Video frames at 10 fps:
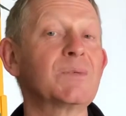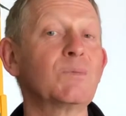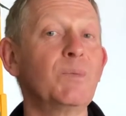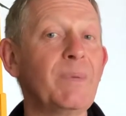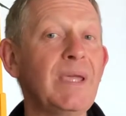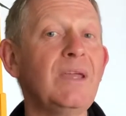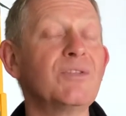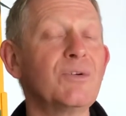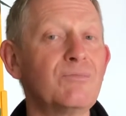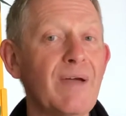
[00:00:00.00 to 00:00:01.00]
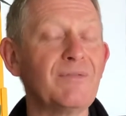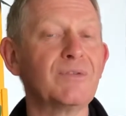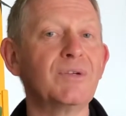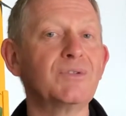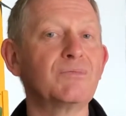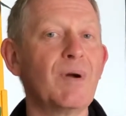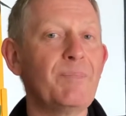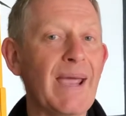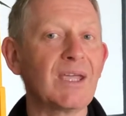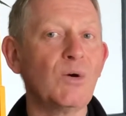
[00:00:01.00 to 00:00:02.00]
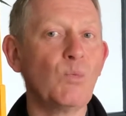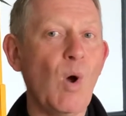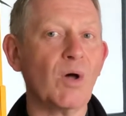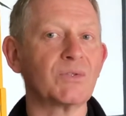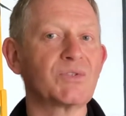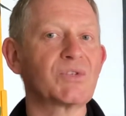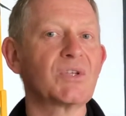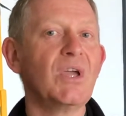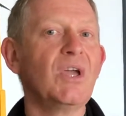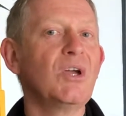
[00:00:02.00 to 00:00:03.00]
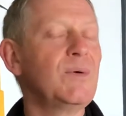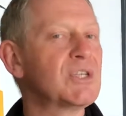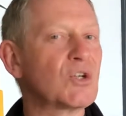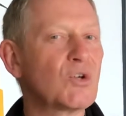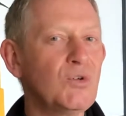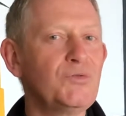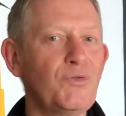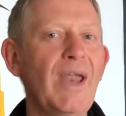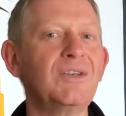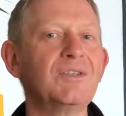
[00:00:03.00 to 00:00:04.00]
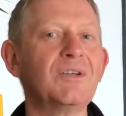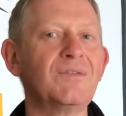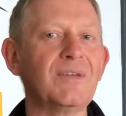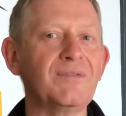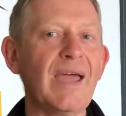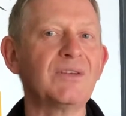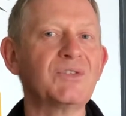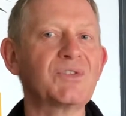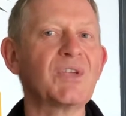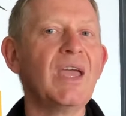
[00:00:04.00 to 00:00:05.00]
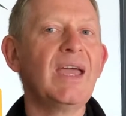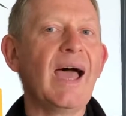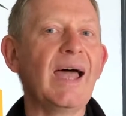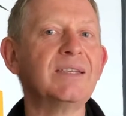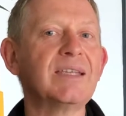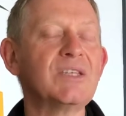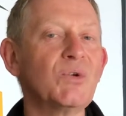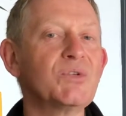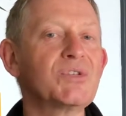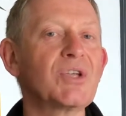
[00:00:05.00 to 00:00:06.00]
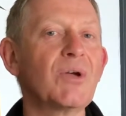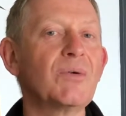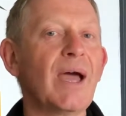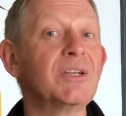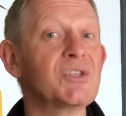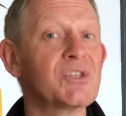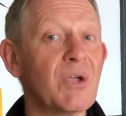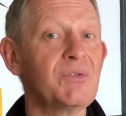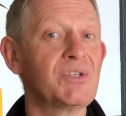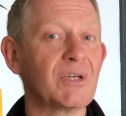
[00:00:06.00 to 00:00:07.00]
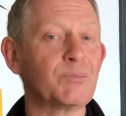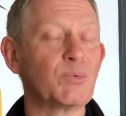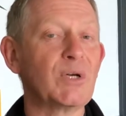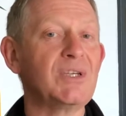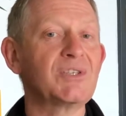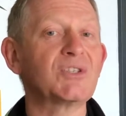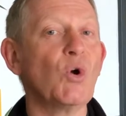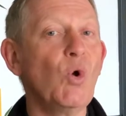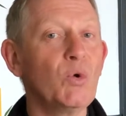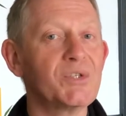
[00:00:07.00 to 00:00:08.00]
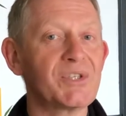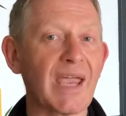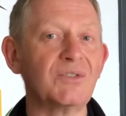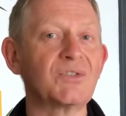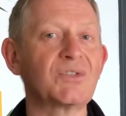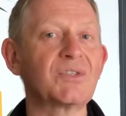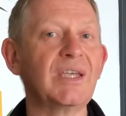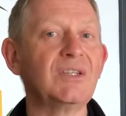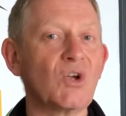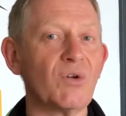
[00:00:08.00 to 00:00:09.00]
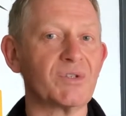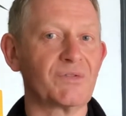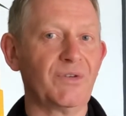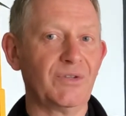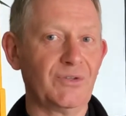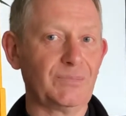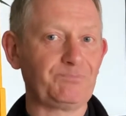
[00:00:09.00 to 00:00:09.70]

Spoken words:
will be the Reverend Rebecca Watts, who is a good friend of Yvette's and is also an associate priest at All Saints in Gosforth.